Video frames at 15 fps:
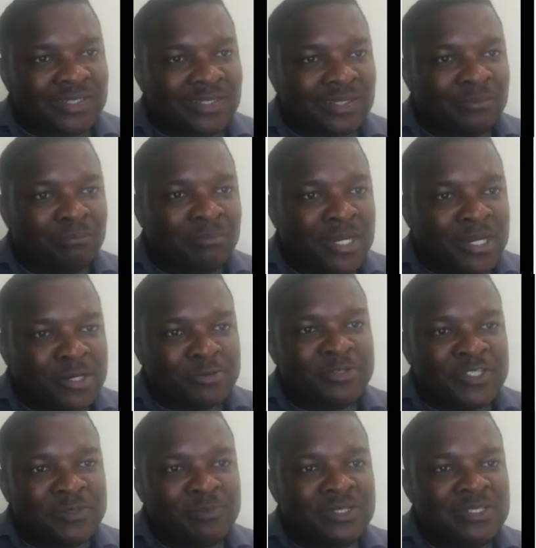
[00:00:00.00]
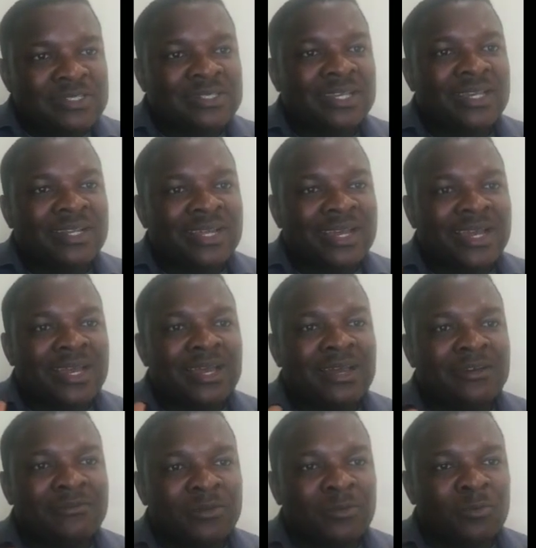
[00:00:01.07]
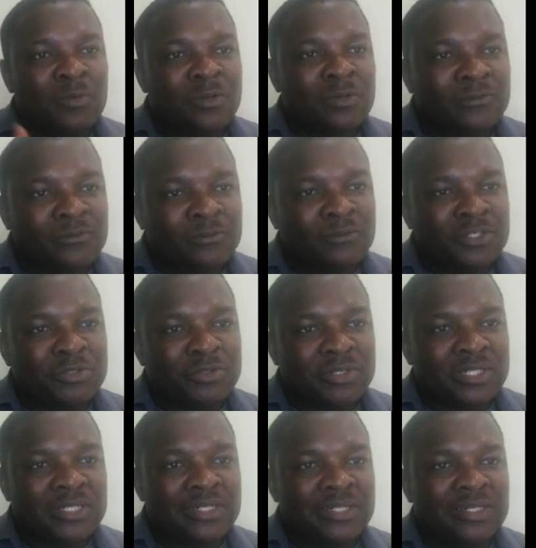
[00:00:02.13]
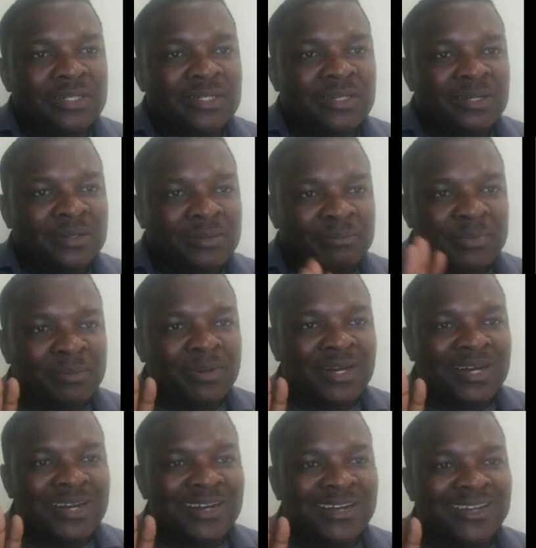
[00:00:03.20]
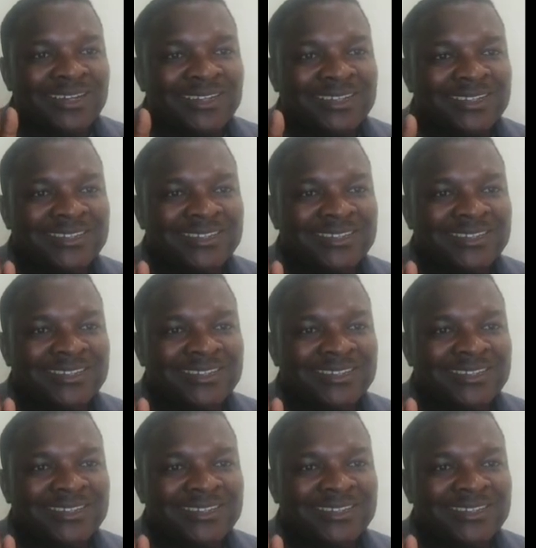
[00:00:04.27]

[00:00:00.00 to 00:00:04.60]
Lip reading: Merry Christmas and have a wonderful New Year. Bye-bye.